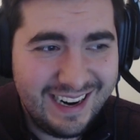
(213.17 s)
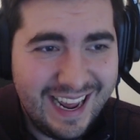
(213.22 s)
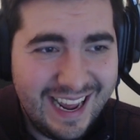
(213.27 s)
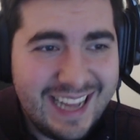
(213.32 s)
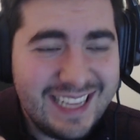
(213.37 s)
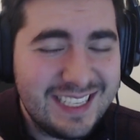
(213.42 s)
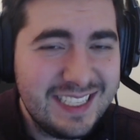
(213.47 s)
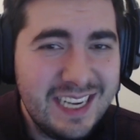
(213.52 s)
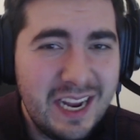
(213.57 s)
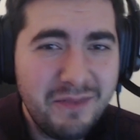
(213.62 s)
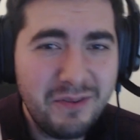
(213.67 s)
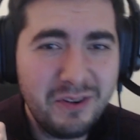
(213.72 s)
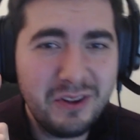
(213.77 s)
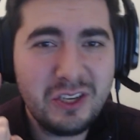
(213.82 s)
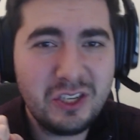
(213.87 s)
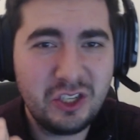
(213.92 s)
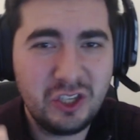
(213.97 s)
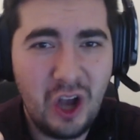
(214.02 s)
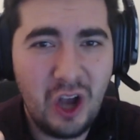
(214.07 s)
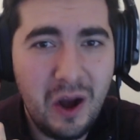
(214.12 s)
it's never
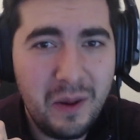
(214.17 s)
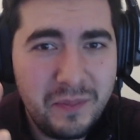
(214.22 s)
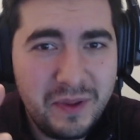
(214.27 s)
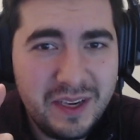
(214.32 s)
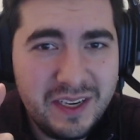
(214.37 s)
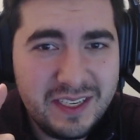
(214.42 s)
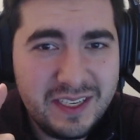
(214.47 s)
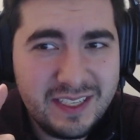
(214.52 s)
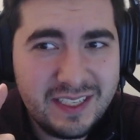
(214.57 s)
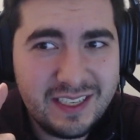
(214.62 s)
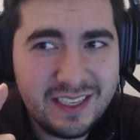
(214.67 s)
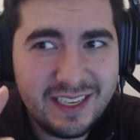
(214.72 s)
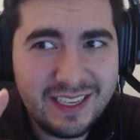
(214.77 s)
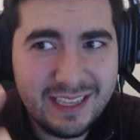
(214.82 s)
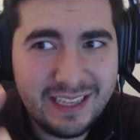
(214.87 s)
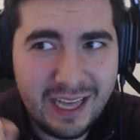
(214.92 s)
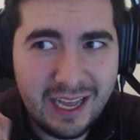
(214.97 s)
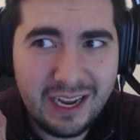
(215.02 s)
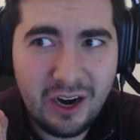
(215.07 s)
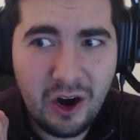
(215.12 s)
the zombies
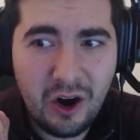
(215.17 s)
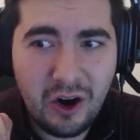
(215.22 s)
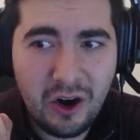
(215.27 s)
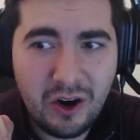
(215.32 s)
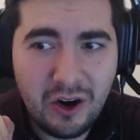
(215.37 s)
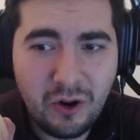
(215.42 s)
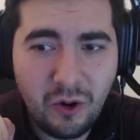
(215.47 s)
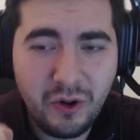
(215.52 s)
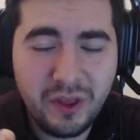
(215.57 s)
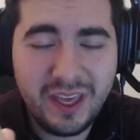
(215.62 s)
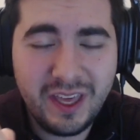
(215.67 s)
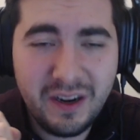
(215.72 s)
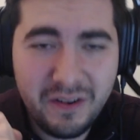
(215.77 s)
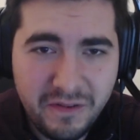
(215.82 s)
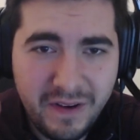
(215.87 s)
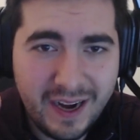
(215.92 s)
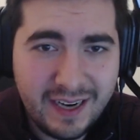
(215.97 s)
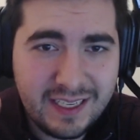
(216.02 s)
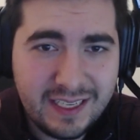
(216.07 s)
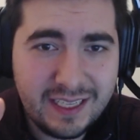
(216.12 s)
that are or the
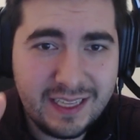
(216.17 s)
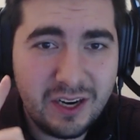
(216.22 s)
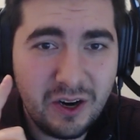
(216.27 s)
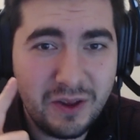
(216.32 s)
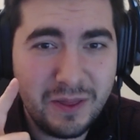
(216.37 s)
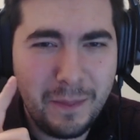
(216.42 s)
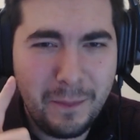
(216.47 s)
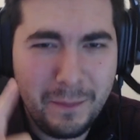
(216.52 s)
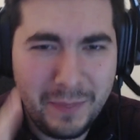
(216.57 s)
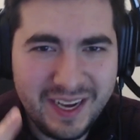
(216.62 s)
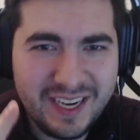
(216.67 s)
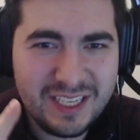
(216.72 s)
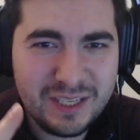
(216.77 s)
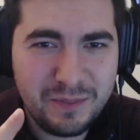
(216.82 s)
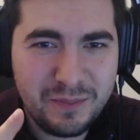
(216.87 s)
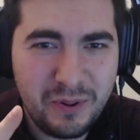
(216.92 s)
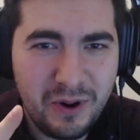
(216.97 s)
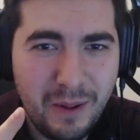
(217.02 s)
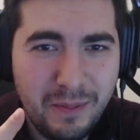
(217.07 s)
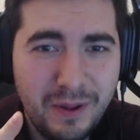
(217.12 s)
infected that are the
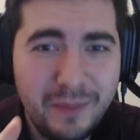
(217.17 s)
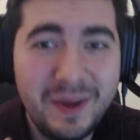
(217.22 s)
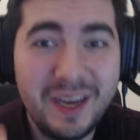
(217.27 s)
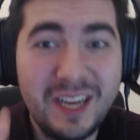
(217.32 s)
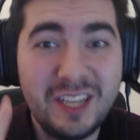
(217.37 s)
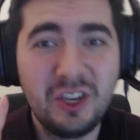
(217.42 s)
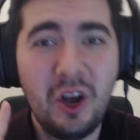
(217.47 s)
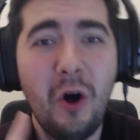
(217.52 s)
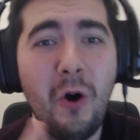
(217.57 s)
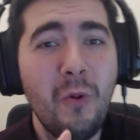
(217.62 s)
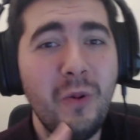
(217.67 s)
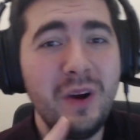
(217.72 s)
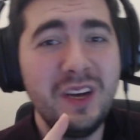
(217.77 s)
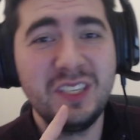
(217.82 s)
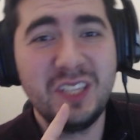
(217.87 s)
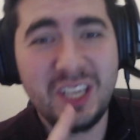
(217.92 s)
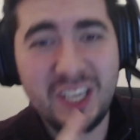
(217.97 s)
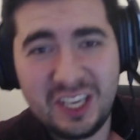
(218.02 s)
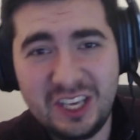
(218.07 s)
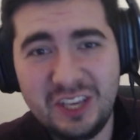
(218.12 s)
biggest problem. It's
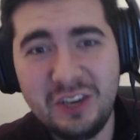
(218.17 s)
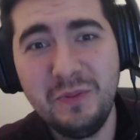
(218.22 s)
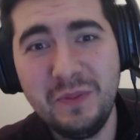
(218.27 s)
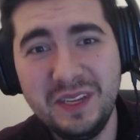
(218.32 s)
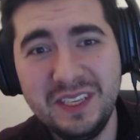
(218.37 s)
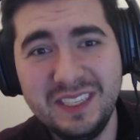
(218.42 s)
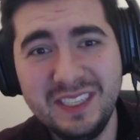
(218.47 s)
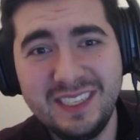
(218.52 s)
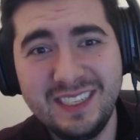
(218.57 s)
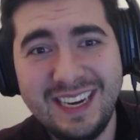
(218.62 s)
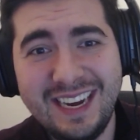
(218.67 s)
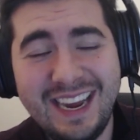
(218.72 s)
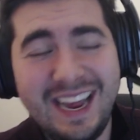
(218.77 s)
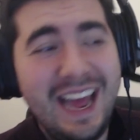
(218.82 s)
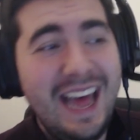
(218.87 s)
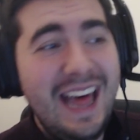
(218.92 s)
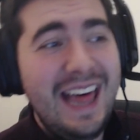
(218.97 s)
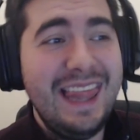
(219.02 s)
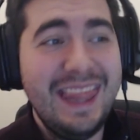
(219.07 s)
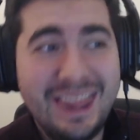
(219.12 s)
always the humans.
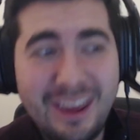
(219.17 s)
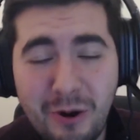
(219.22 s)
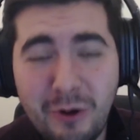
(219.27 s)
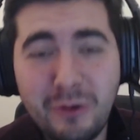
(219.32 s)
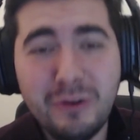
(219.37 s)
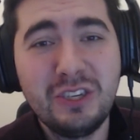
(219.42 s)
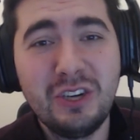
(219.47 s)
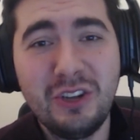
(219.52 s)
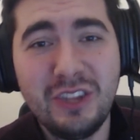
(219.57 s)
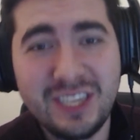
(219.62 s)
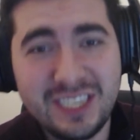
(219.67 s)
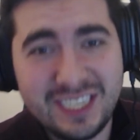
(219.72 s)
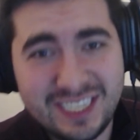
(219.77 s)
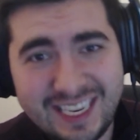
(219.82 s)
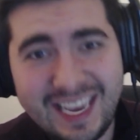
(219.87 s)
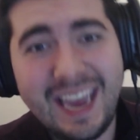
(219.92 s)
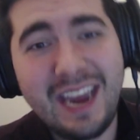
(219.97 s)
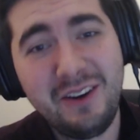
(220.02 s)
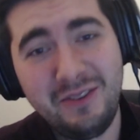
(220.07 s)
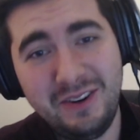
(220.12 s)
Those are the
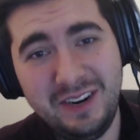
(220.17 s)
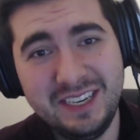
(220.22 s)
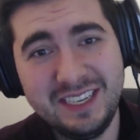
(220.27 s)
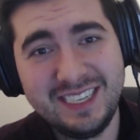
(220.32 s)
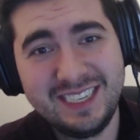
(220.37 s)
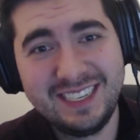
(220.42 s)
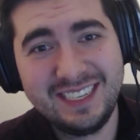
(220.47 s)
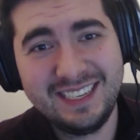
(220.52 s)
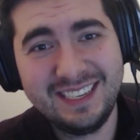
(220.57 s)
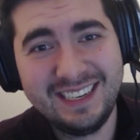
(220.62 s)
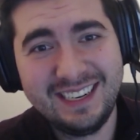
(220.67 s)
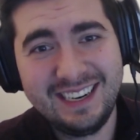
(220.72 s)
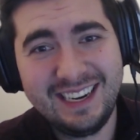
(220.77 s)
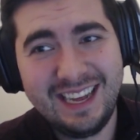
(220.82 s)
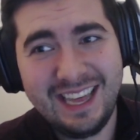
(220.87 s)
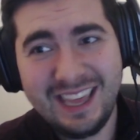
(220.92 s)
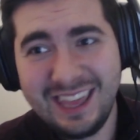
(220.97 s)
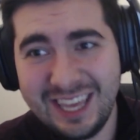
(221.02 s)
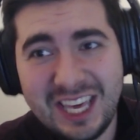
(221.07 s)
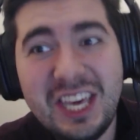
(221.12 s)
scariest,
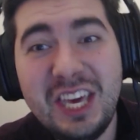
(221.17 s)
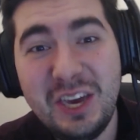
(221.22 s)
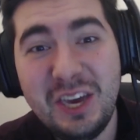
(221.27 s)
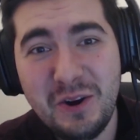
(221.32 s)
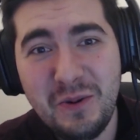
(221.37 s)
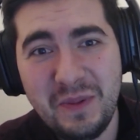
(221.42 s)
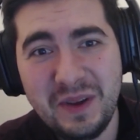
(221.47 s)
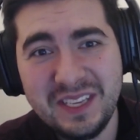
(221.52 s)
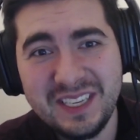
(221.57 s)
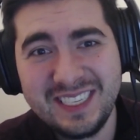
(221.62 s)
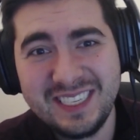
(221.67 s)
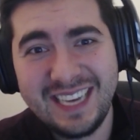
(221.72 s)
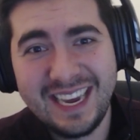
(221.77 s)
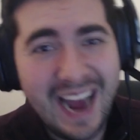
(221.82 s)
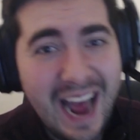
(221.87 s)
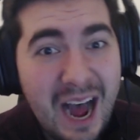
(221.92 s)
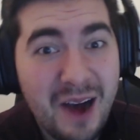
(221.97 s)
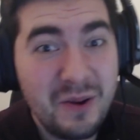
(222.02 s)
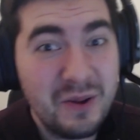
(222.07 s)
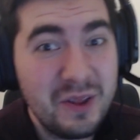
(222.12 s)
the humans and
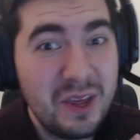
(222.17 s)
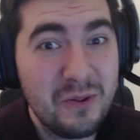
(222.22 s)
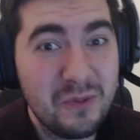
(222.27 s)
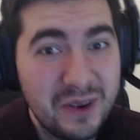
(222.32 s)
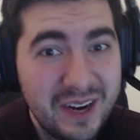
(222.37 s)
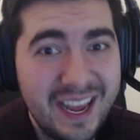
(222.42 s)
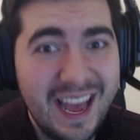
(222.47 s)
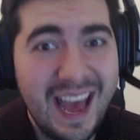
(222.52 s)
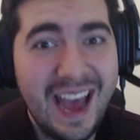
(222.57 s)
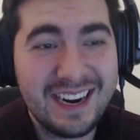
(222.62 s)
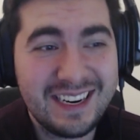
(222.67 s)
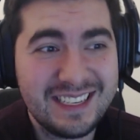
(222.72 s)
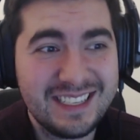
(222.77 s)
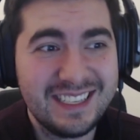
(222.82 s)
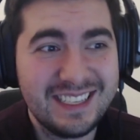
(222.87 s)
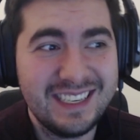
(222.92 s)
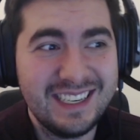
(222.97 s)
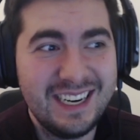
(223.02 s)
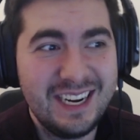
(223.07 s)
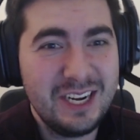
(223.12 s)
how they
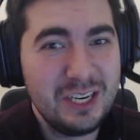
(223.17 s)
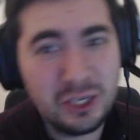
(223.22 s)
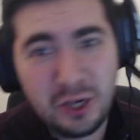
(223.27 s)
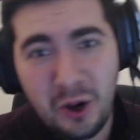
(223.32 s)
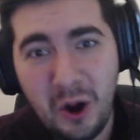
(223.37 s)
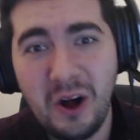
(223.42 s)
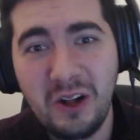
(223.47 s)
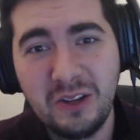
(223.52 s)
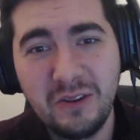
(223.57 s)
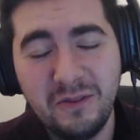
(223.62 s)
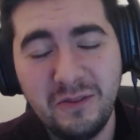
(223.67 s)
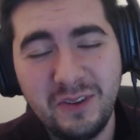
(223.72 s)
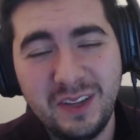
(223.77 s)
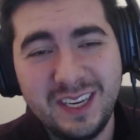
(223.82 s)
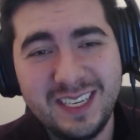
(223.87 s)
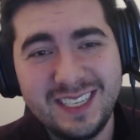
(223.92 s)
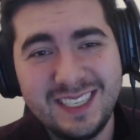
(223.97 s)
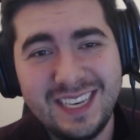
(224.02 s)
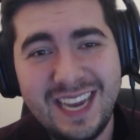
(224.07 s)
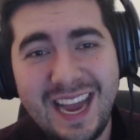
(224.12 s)
react to all of
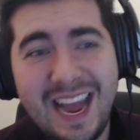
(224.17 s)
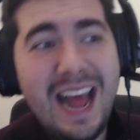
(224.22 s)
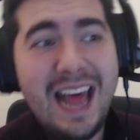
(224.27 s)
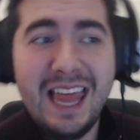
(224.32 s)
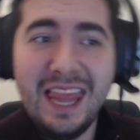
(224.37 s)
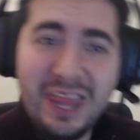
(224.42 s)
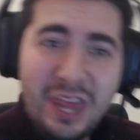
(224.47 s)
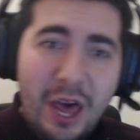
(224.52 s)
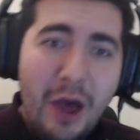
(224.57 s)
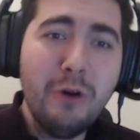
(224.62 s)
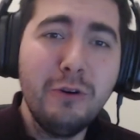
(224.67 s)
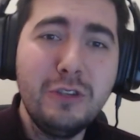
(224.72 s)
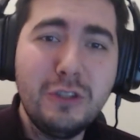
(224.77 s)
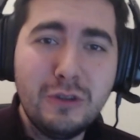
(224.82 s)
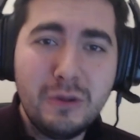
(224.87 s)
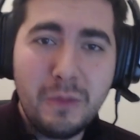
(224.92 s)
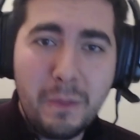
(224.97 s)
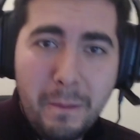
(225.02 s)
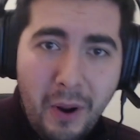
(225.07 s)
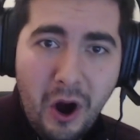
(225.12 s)
this.
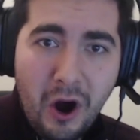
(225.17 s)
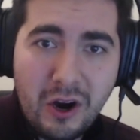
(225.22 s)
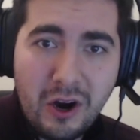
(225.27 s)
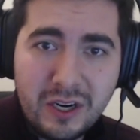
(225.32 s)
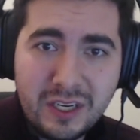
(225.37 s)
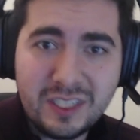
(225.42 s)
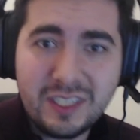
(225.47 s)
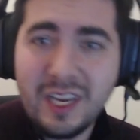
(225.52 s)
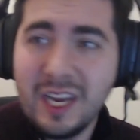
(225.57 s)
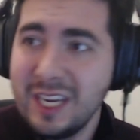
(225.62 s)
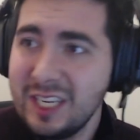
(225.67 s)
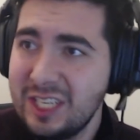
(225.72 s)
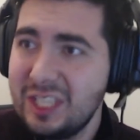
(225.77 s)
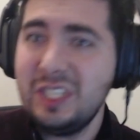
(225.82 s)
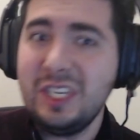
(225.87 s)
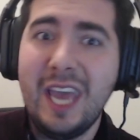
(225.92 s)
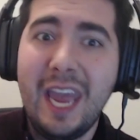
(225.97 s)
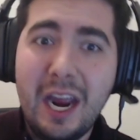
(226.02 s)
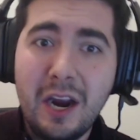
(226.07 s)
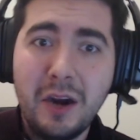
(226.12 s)
Those parts
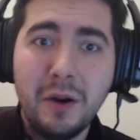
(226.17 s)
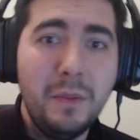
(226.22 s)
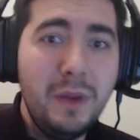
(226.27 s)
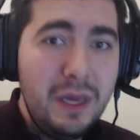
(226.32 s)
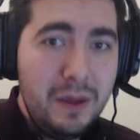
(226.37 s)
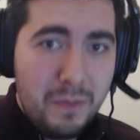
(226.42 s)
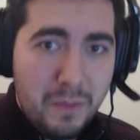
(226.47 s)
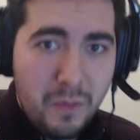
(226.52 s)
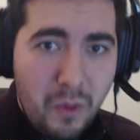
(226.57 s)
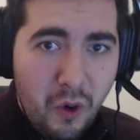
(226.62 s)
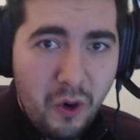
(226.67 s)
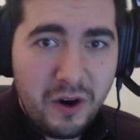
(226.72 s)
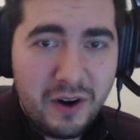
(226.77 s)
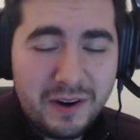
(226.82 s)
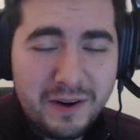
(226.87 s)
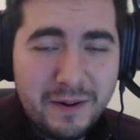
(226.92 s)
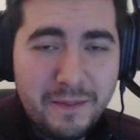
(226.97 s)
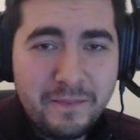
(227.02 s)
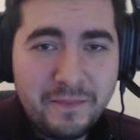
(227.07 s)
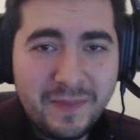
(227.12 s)
scare me more